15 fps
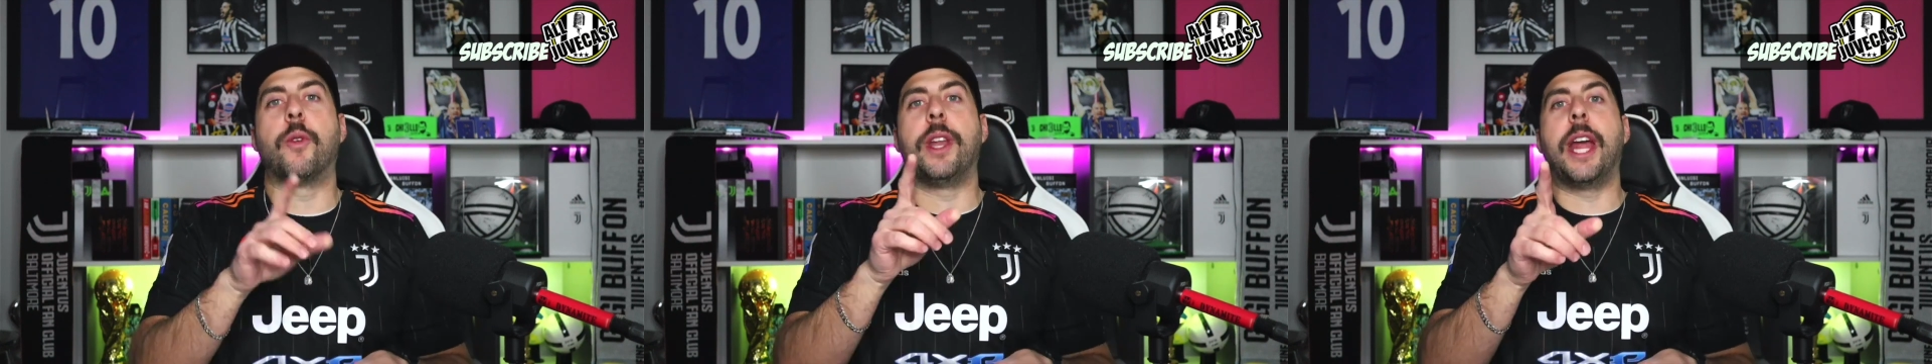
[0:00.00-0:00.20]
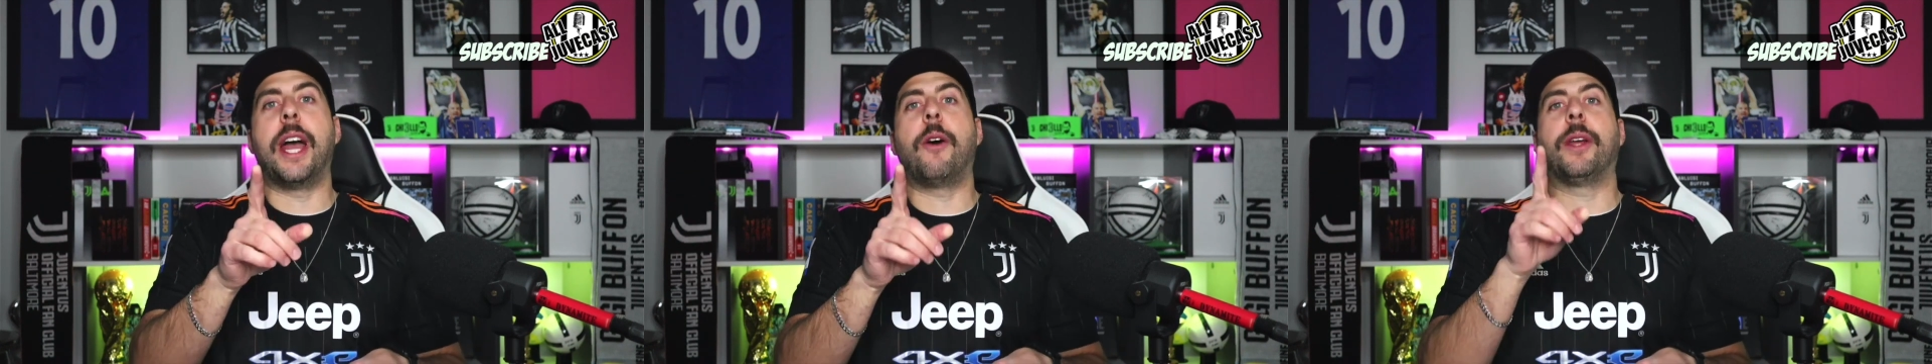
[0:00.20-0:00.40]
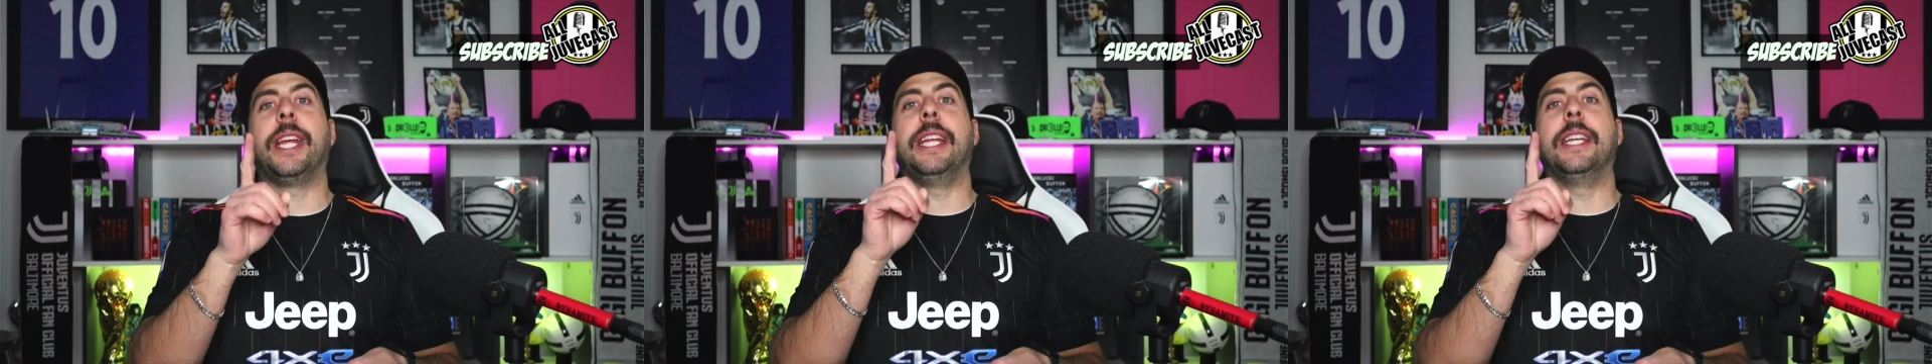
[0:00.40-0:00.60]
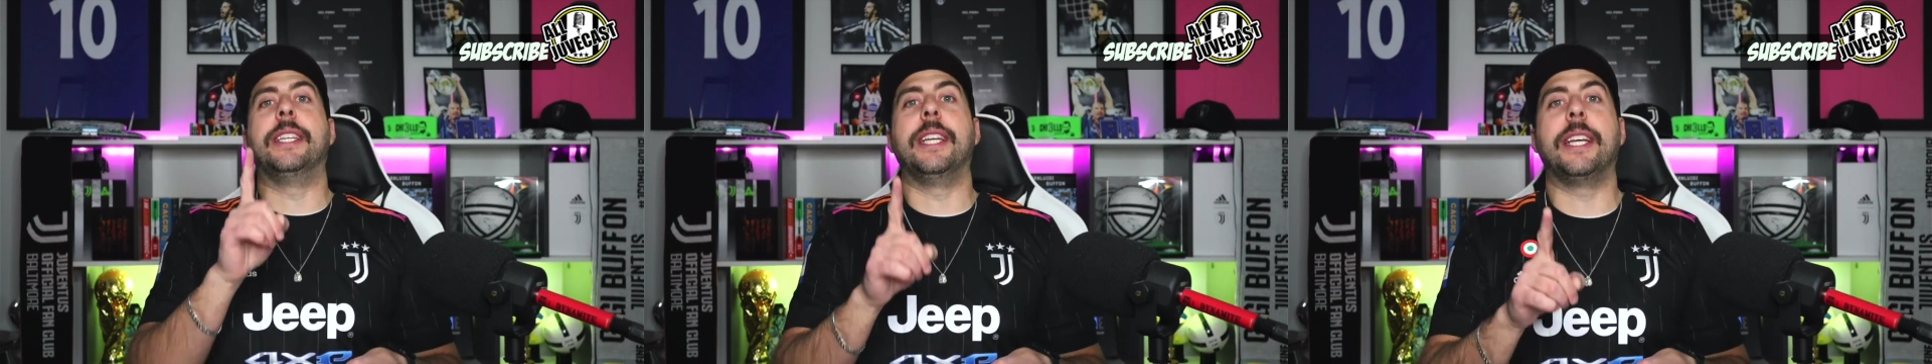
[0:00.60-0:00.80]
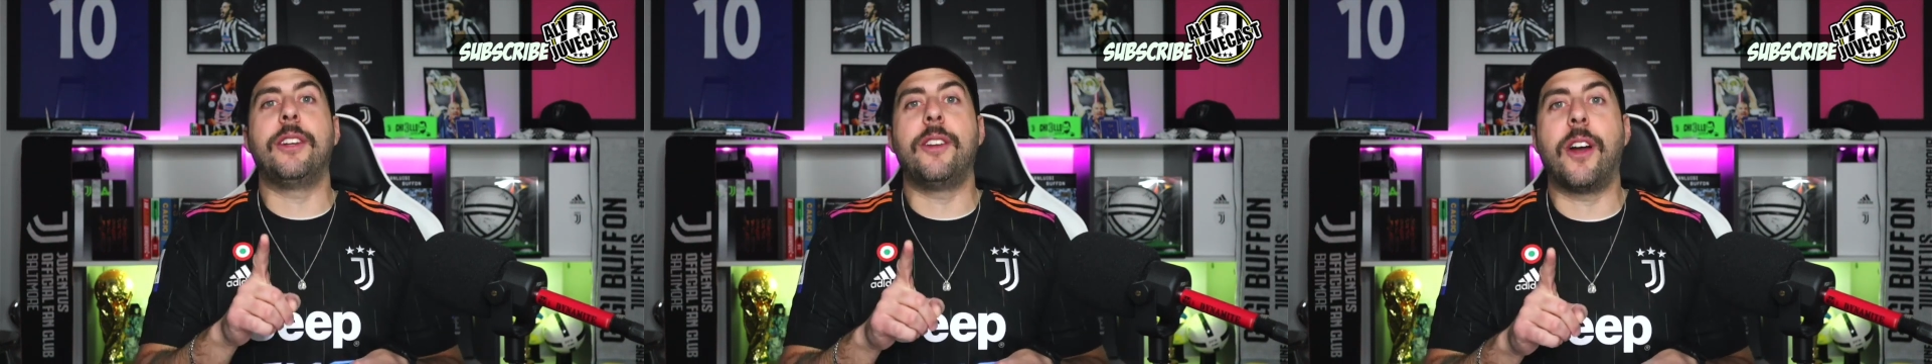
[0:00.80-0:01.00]
Now, he
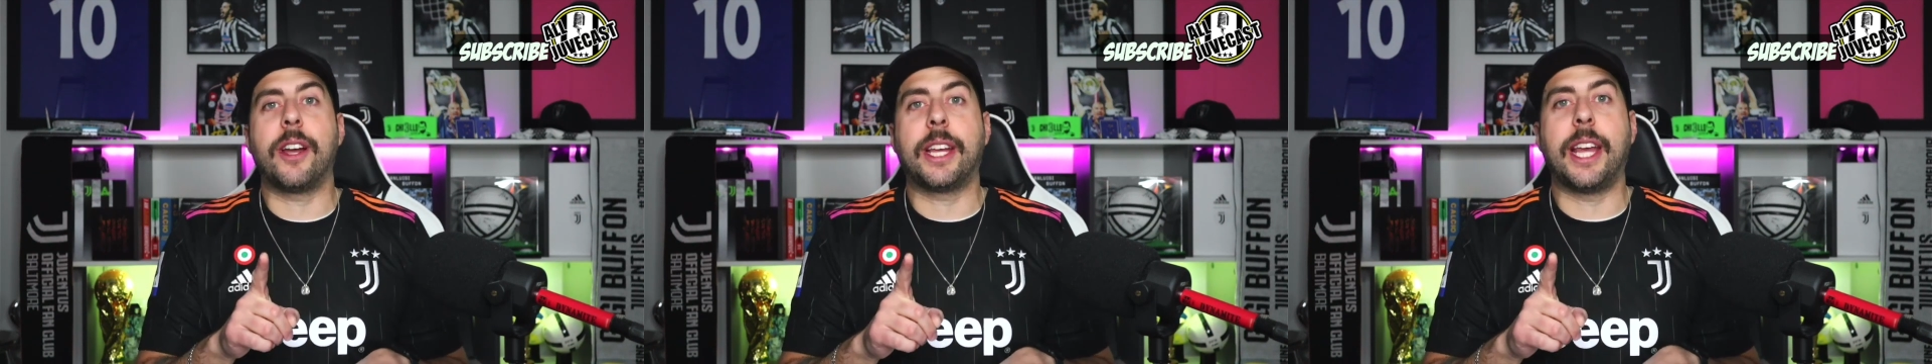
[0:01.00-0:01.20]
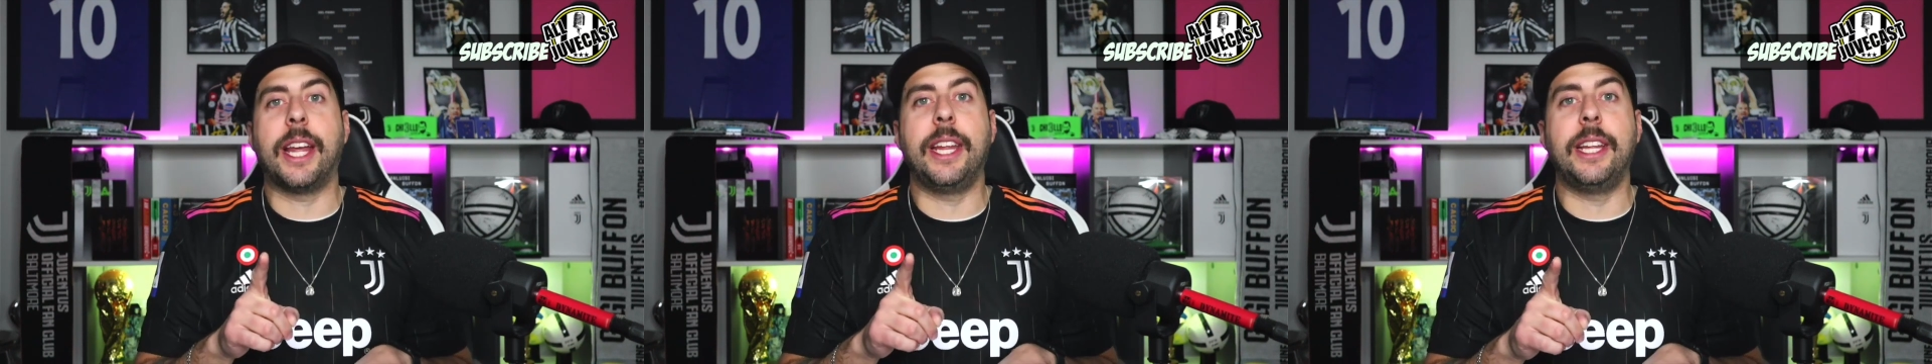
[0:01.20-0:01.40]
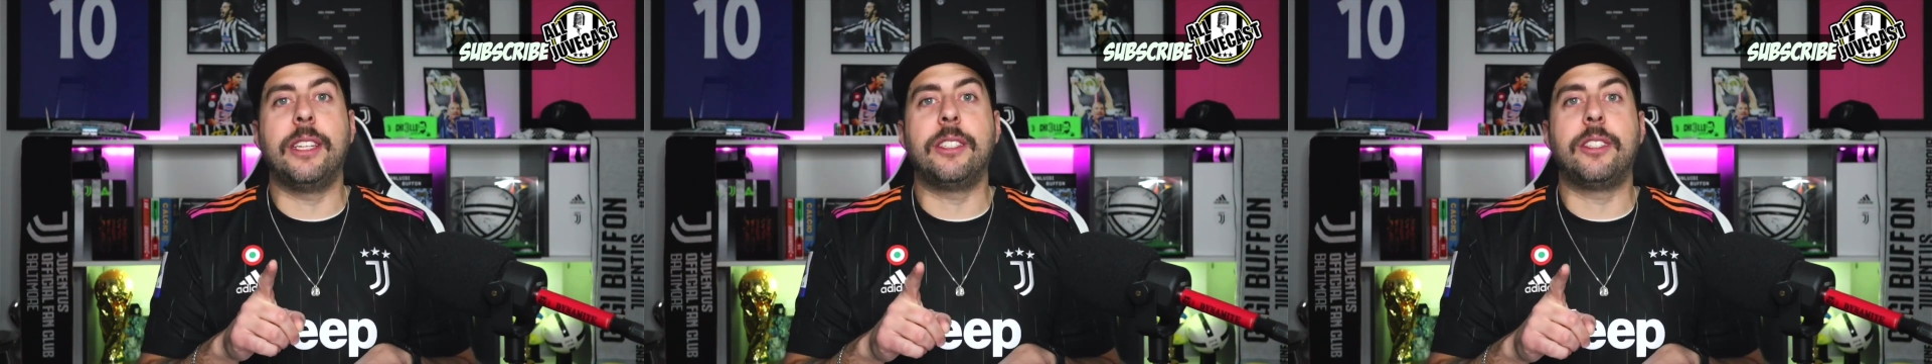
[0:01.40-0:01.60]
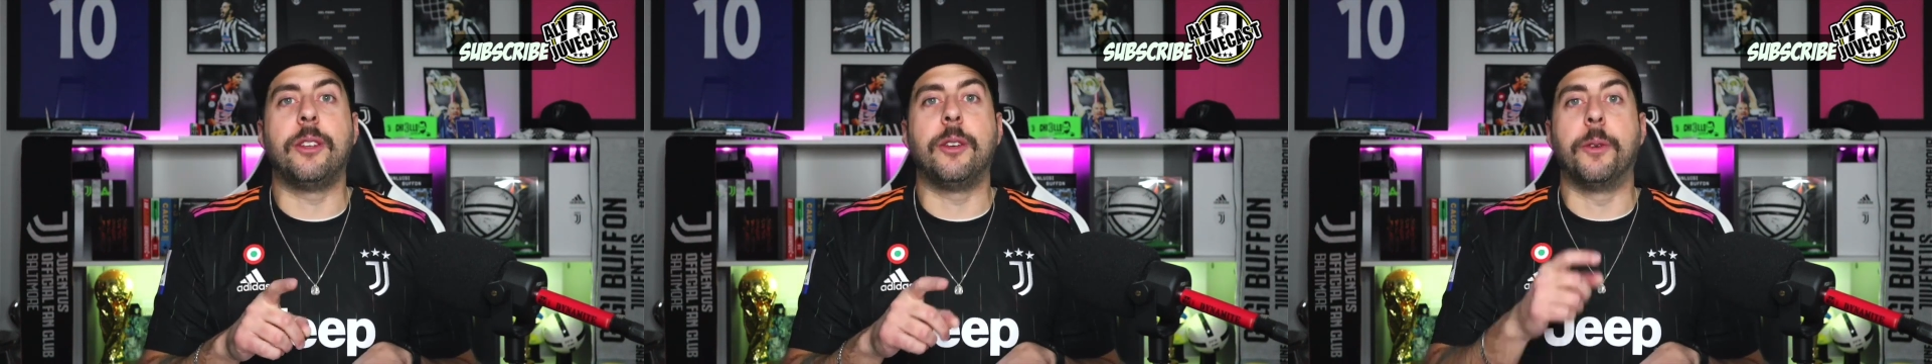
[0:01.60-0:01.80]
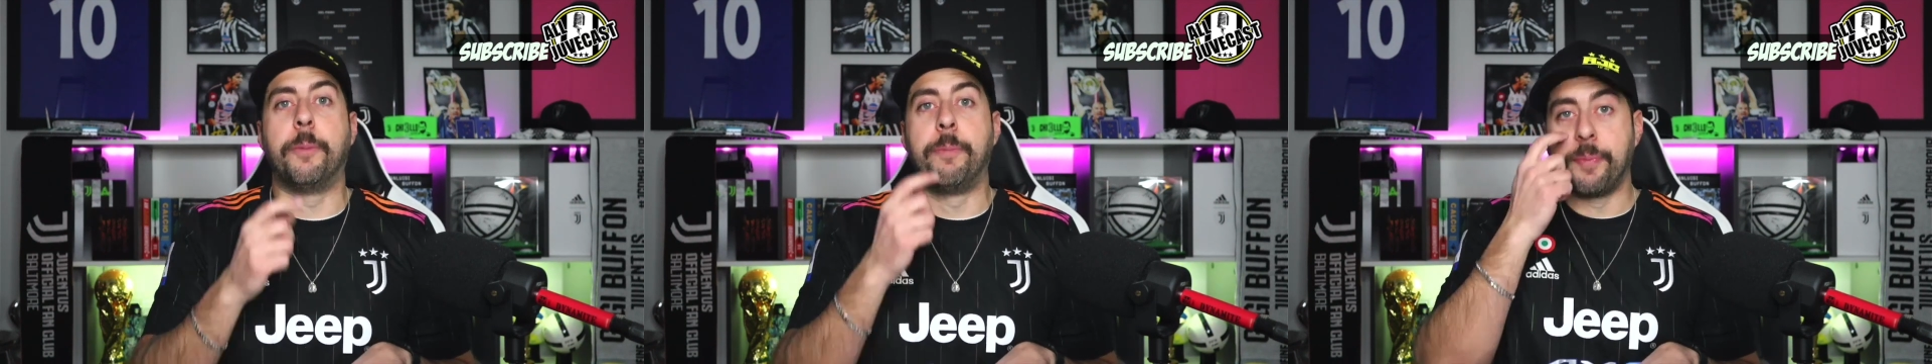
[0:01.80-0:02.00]
did not get
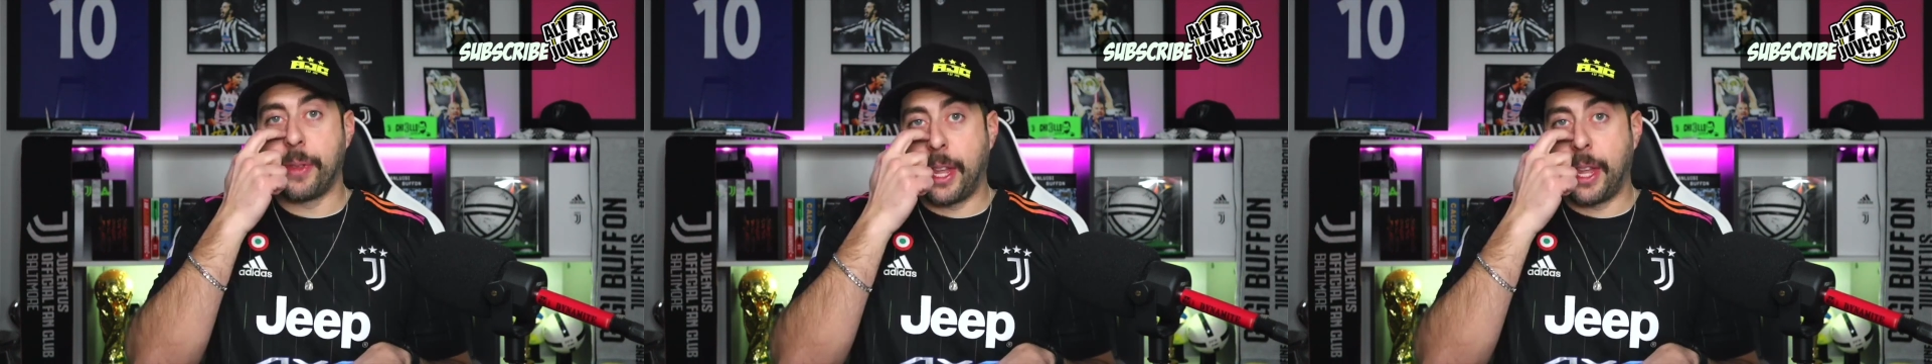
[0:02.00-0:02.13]
into